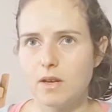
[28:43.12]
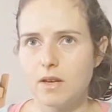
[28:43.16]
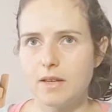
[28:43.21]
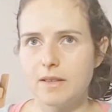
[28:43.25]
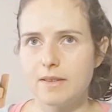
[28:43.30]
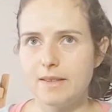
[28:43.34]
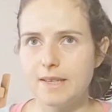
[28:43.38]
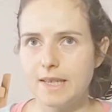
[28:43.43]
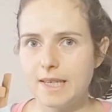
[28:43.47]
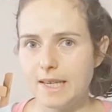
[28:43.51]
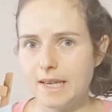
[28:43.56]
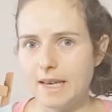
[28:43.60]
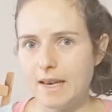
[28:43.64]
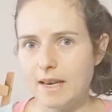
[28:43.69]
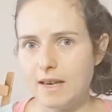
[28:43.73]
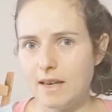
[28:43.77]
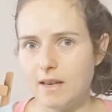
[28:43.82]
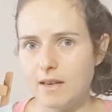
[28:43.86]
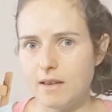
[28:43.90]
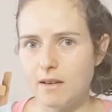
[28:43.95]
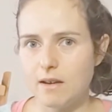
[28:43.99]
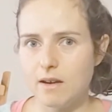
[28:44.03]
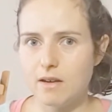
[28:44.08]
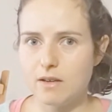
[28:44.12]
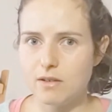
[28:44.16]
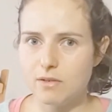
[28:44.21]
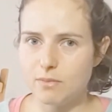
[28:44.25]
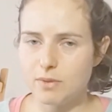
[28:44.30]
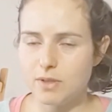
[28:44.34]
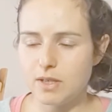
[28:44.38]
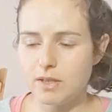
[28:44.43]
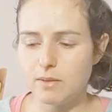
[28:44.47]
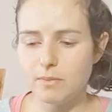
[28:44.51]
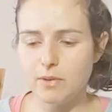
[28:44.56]
DK
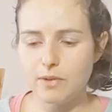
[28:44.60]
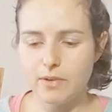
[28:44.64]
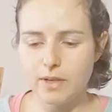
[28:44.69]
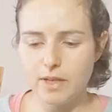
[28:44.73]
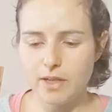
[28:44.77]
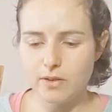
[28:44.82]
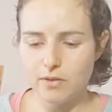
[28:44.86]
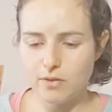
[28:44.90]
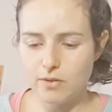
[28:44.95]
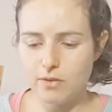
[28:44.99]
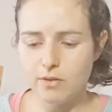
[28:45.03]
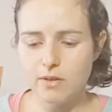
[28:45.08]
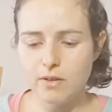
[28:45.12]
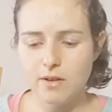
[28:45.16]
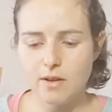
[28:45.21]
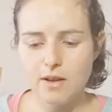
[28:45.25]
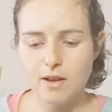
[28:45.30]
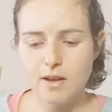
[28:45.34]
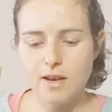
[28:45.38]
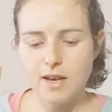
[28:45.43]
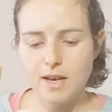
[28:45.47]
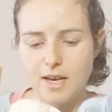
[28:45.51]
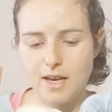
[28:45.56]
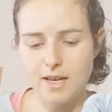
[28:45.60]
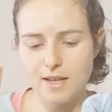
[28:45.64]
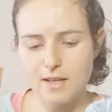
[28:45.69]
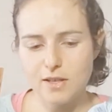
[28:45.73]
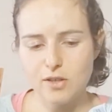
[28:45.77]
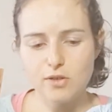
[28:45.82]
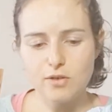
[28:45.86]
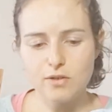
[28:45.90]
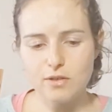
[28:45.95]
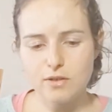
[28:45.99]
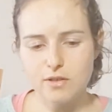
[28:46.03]
100% merino, and it
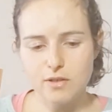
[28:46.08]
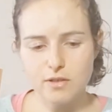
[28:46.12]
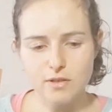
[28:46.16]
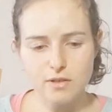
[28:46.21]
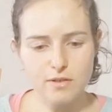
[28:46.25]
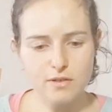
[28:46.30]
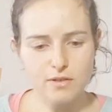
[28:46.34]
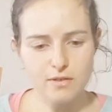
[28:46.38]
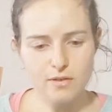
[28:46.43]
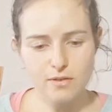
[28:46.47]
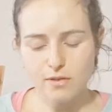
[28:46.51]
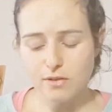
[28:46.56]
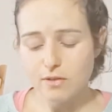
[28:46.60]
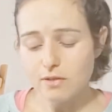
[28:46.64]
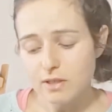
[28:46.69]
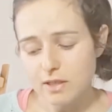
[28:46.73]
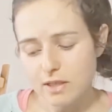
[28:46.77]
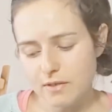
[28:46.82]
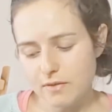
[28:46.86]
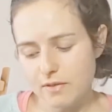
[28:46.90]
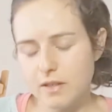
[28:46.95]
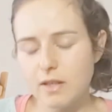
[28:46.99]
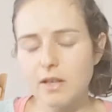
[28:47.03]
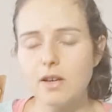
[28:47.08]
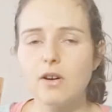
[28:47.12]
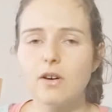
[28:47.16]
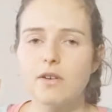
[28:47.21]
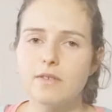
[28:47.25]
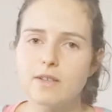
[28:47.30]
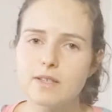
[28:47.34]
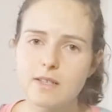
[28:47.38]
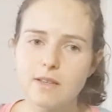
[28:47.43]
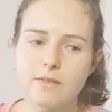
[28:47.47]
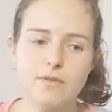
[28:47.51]
turned totally different. Like
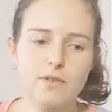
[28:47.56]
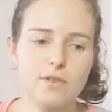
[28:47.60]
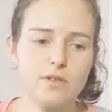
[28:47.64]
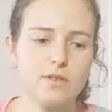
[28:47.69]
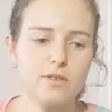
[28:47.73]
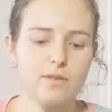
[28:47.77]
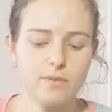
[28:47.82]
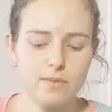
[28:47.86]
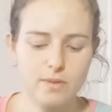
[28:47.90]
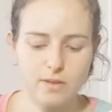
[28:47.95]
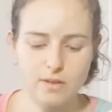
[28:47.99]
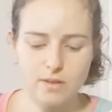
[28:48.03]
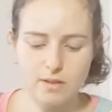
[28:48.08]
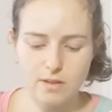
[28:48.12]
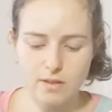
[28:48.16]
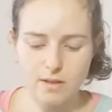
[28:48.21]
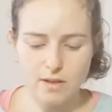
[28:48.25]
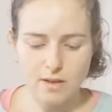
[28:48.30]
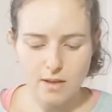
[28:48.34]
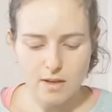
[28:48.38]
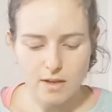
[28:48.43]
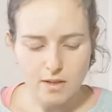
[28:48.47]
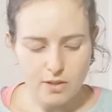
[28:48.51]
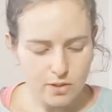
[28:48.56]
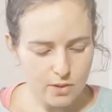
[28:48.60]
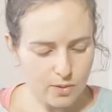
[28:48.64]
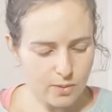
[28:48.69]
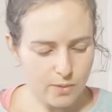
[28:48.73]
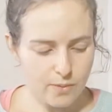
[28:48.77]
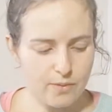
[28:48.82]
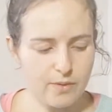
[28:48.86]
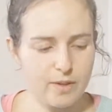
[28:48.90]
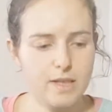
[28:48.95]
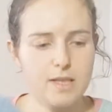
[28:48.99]
obviously, first of all, so
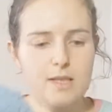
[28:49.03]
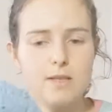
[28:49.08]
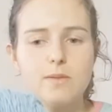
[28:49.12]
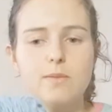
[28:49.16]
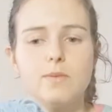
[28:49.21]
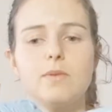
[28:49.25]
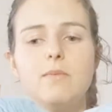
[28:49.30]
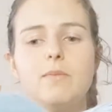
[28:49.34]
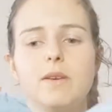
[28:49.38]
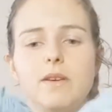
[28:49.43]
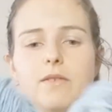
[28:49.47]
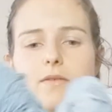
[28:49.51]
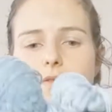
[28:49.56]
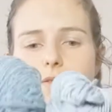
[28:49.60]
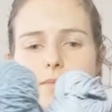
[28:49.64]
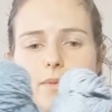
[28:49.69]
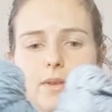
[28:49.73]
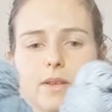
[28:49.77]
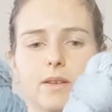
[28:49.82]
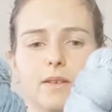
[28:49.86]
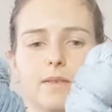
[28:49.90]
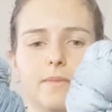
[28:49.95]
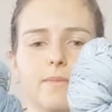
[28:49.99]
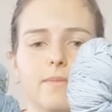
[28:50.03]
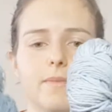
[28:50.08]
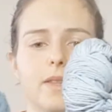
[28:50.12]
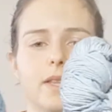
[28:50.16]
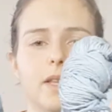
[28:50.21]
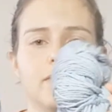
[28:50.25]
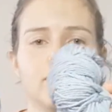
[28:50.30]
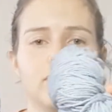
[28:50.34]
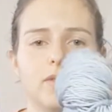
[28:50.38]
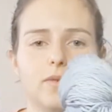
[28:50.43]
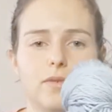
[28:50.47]
this would be from the
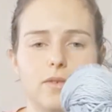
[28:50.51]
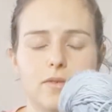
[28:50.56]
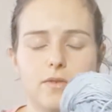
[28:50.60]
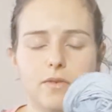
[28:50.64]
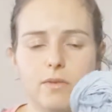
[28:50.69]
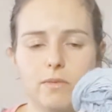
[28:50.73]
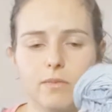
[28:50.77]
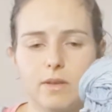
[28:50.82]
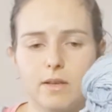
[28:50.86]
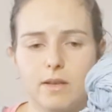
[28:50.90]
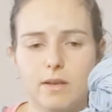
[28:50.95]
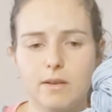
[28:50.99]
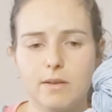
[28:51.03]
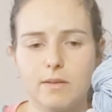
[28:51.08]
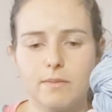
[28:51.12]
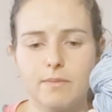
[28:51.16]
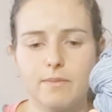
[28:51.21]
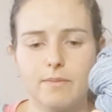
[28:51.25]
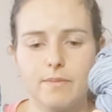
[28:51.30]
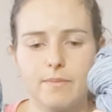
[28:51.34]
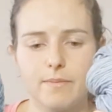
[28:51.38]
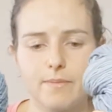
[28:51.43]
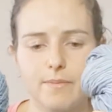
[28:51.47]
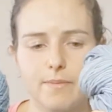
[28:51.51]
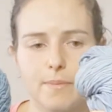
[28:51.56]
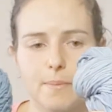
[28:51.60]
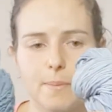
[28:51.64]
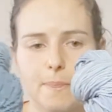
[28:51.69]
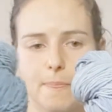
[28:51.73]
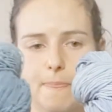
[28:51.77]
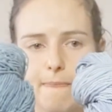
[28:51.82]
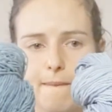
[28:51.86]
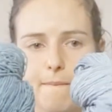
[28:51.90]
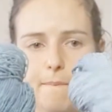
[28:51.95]
leftover from the
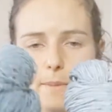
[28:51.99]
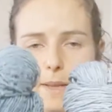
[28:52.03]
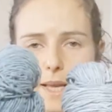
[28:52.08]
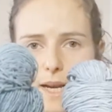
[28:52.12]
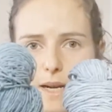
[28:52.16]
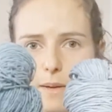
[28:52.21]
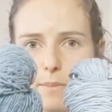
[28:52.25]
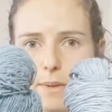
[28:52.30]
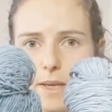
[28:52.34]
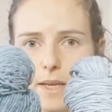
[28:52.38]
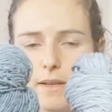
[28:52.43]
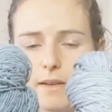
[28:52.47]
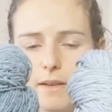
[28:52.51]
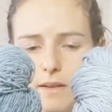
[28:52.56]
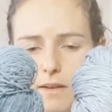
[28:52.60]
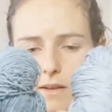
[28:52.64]
black bean.